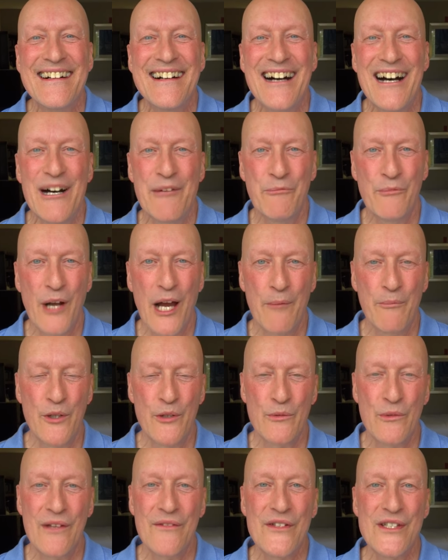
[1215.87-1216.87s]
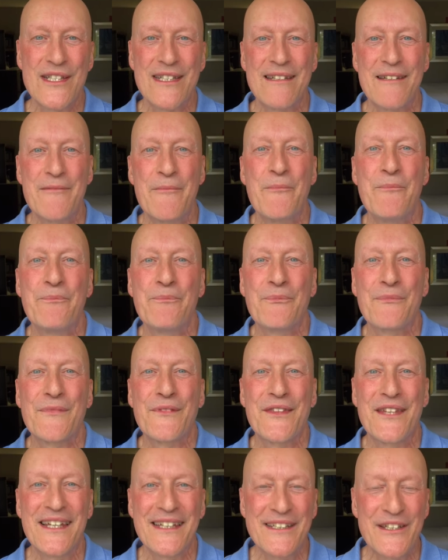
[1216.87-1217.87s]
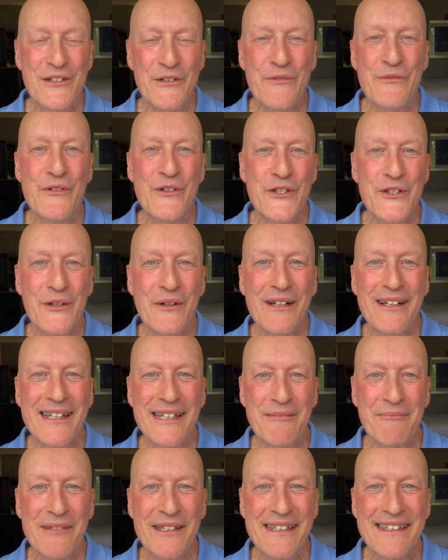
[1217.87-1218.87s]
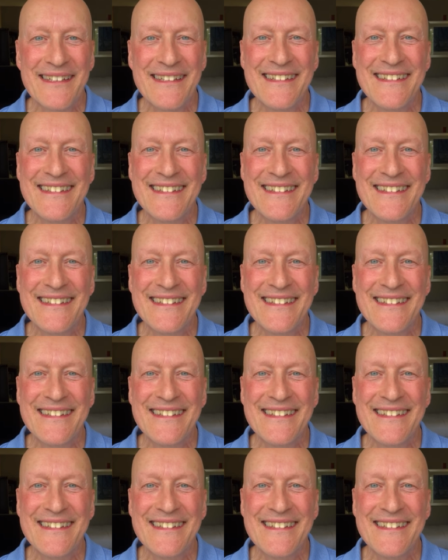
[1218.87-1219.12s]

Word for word: I'm Robert Rivest. Thank you for joining me.